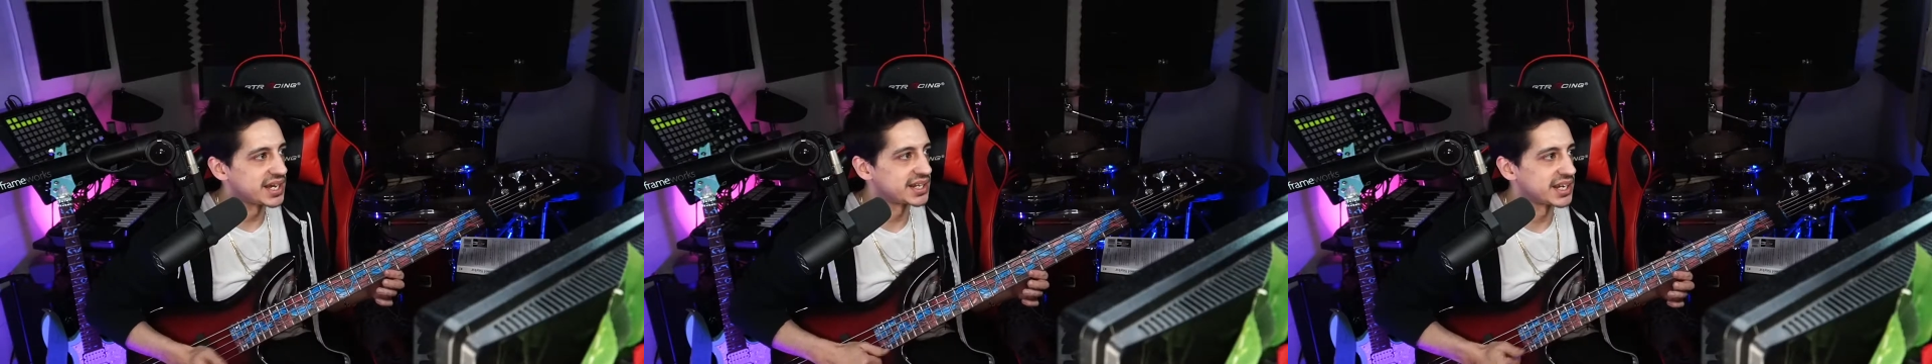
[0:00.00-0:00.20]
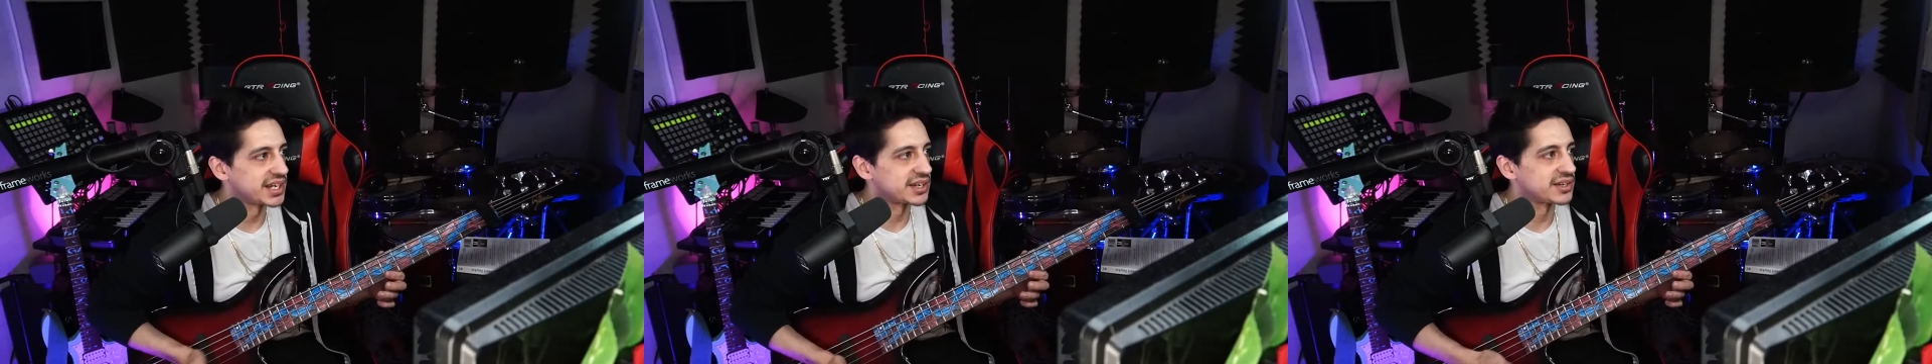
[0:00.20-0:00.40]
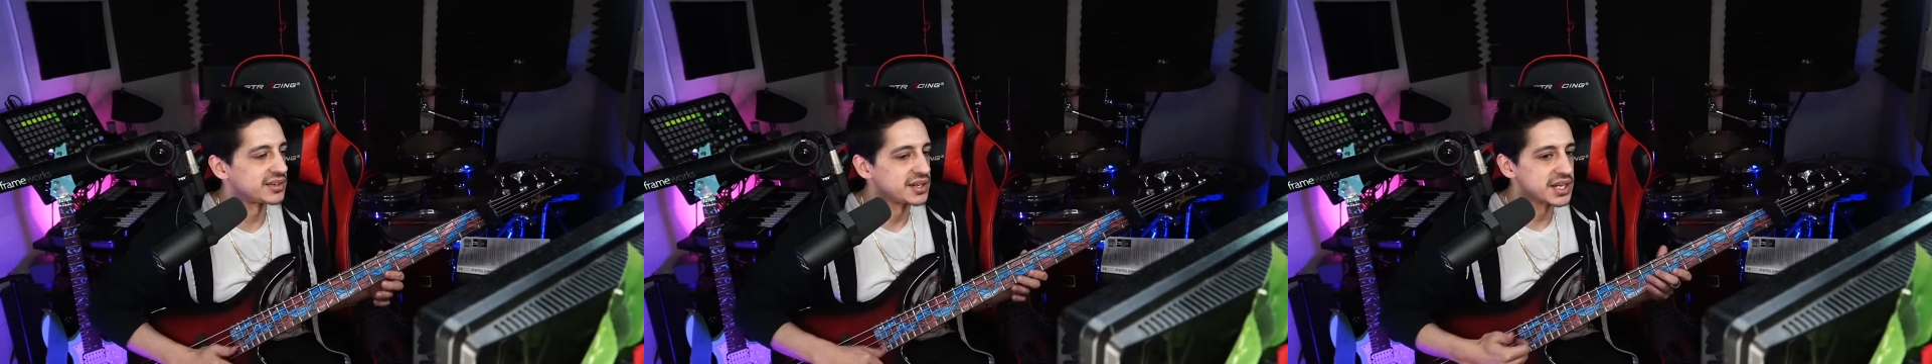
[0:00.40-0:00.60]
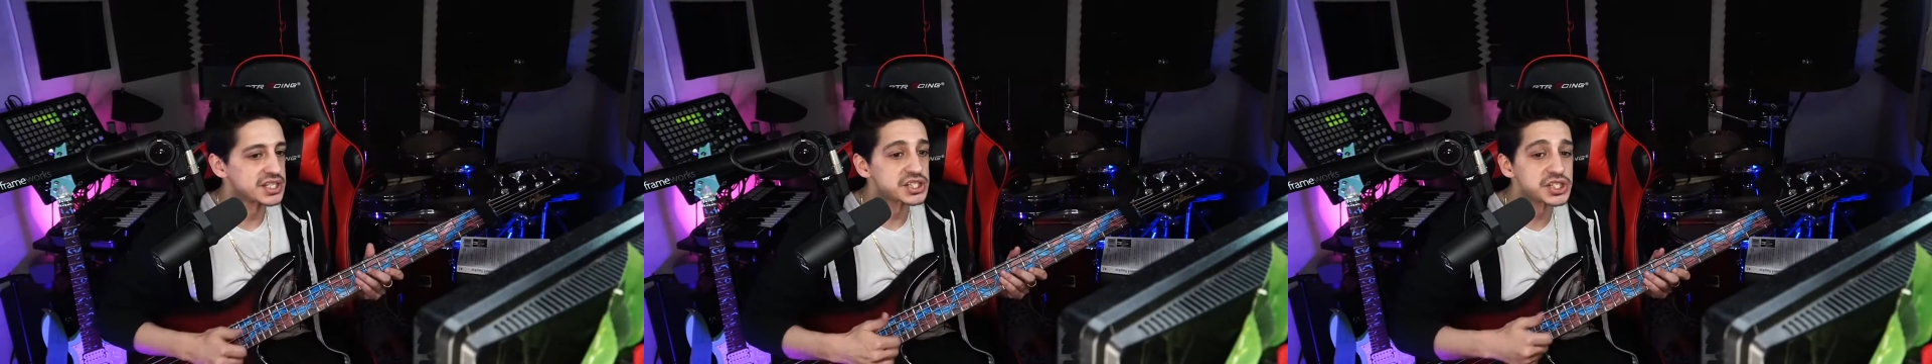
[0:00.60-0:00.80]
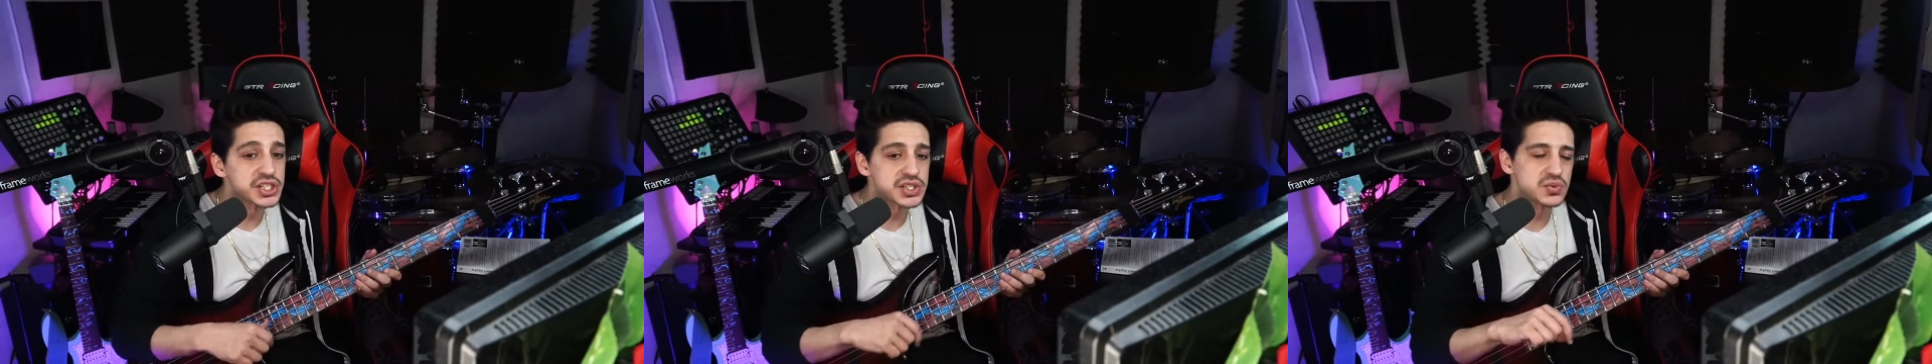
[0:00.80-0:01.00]
now. Because it
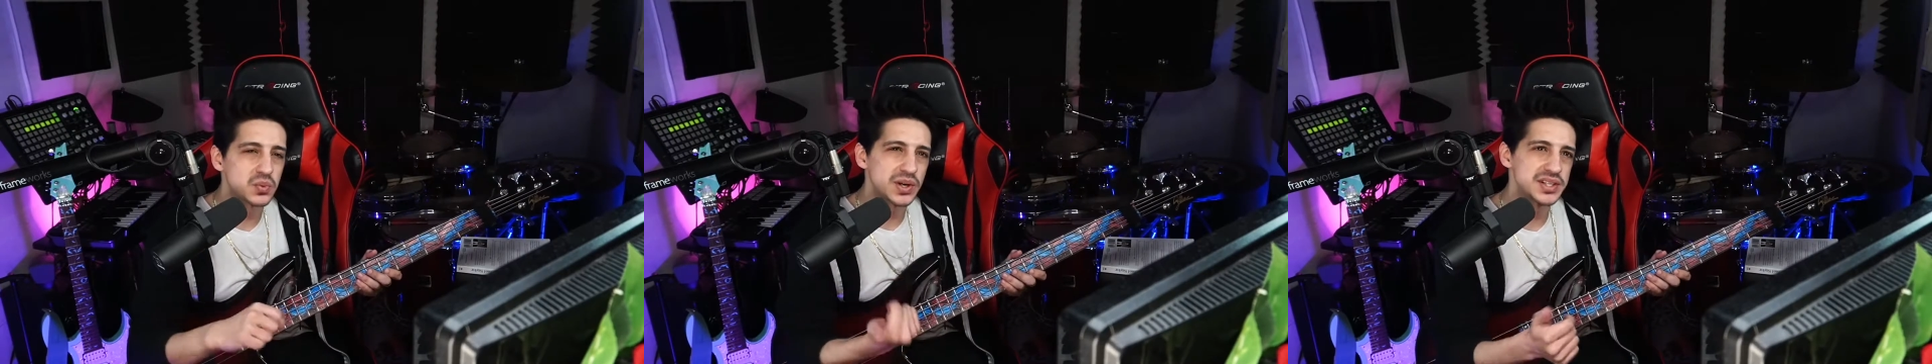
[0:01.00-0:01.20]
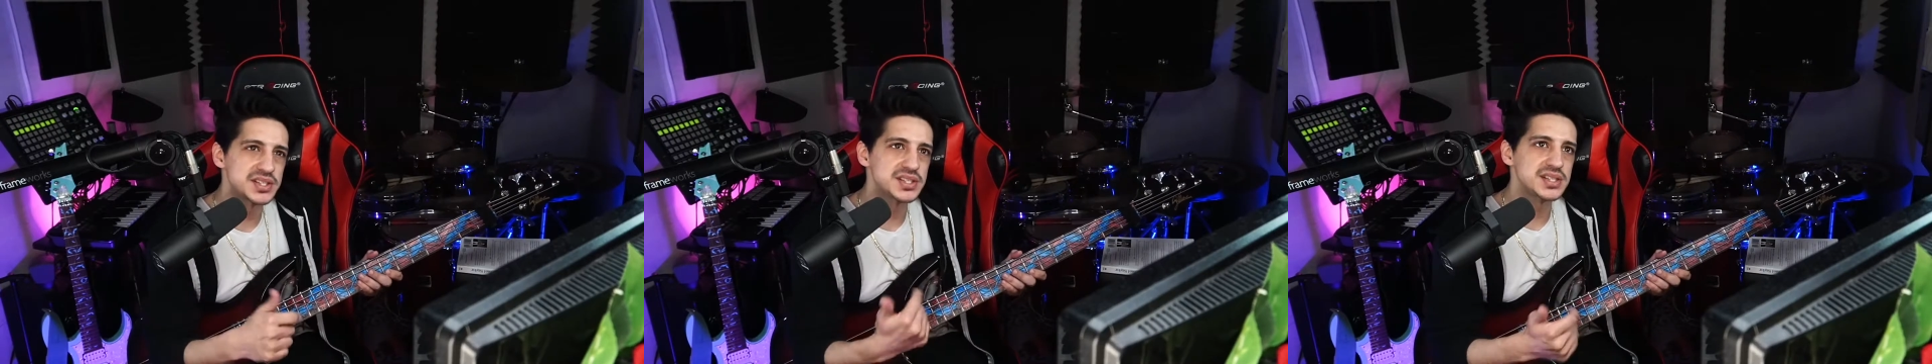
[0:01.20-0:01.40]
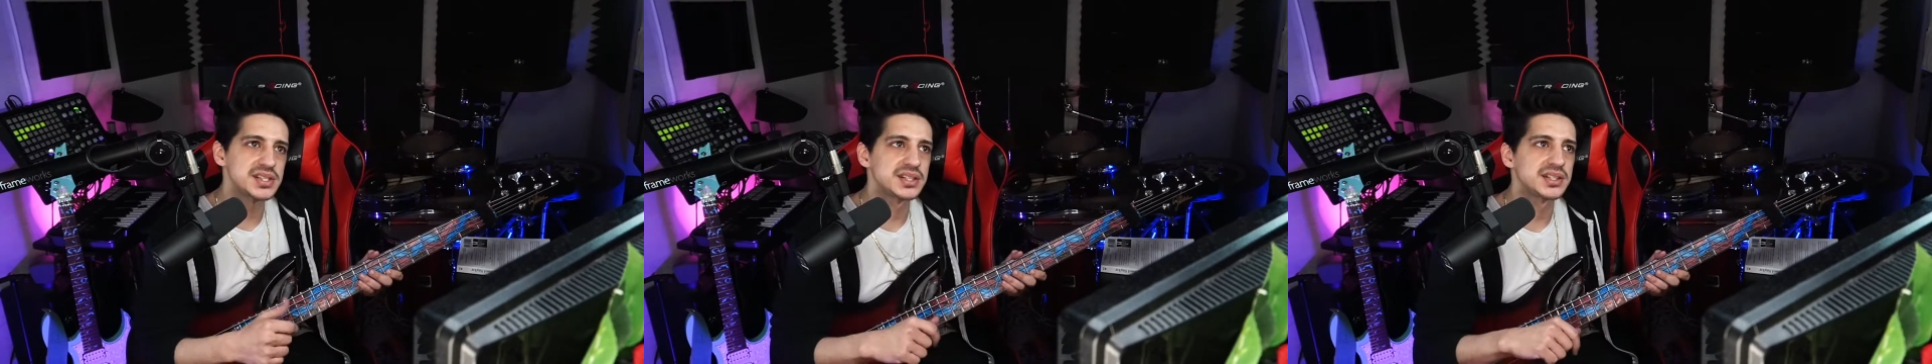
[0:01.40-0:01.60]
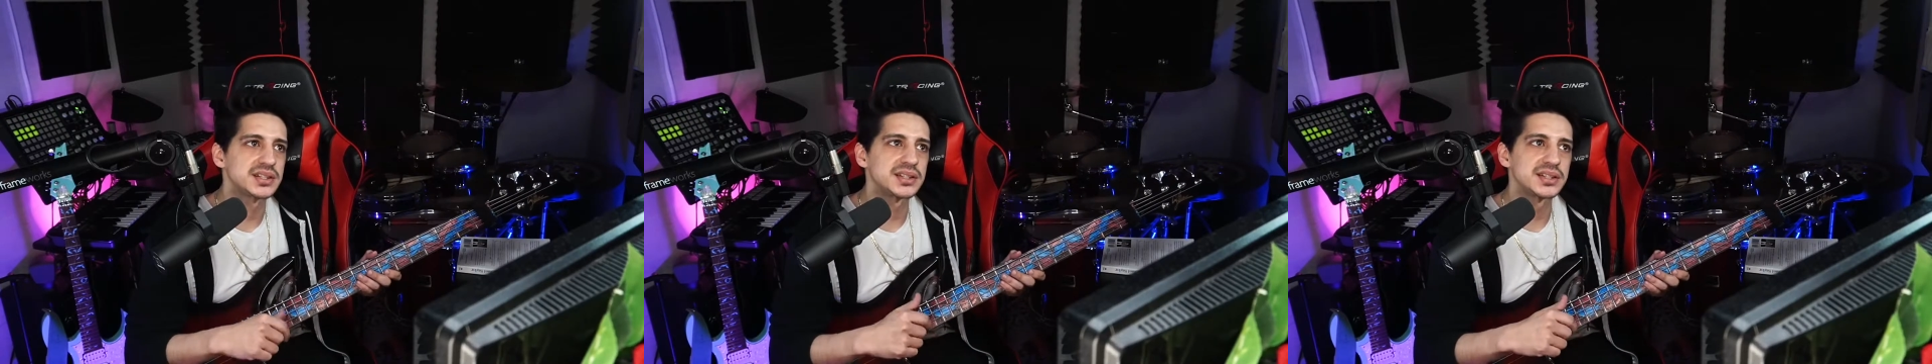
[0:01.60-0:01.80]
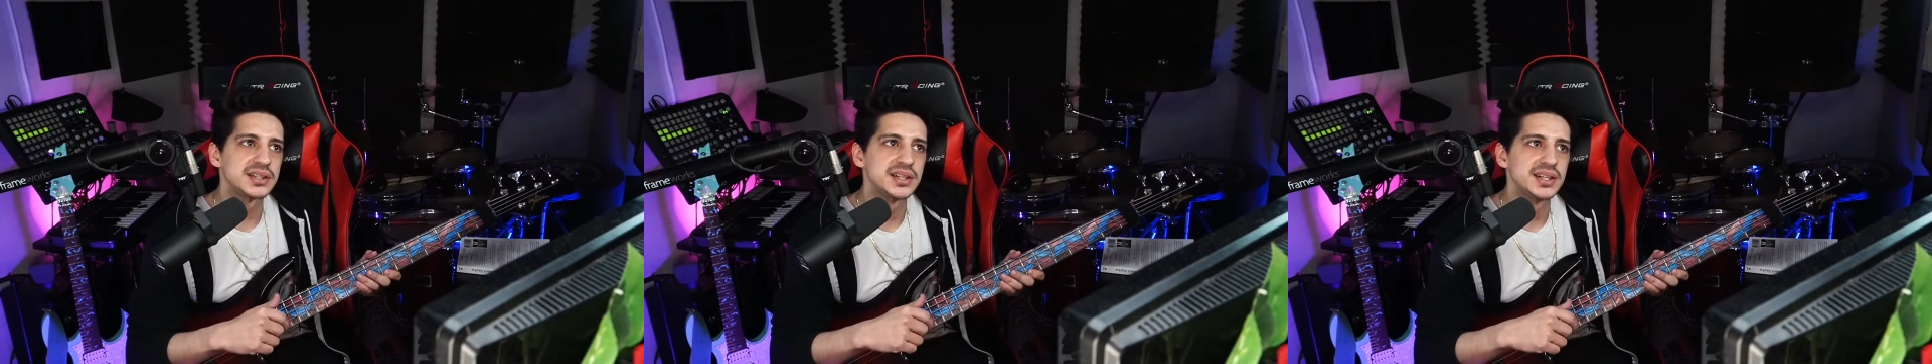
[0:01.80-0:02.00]
just wants
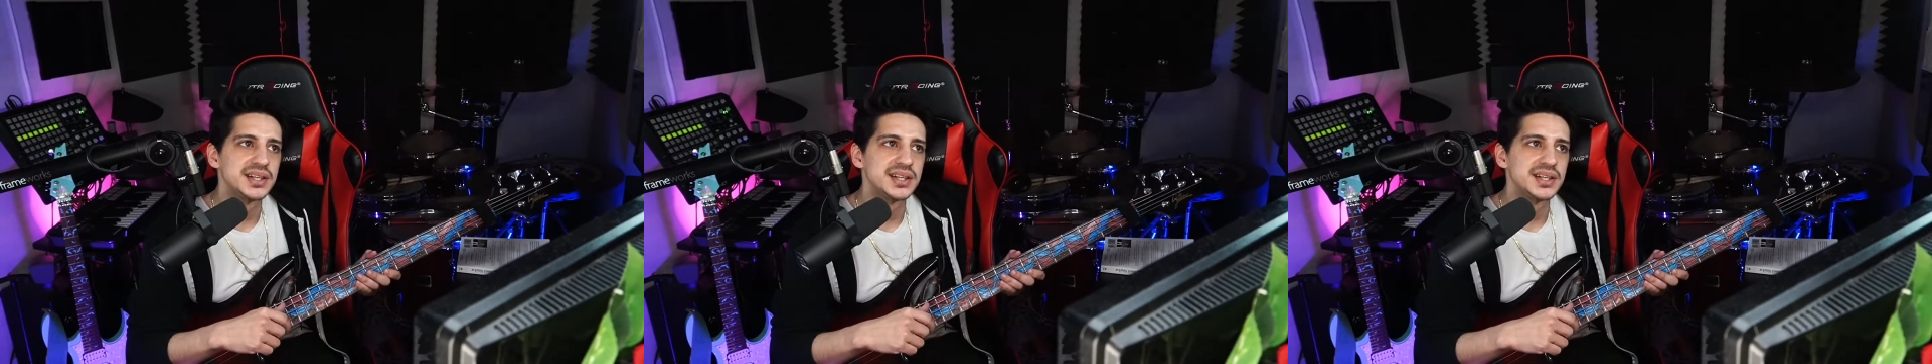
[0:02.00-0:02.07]
to,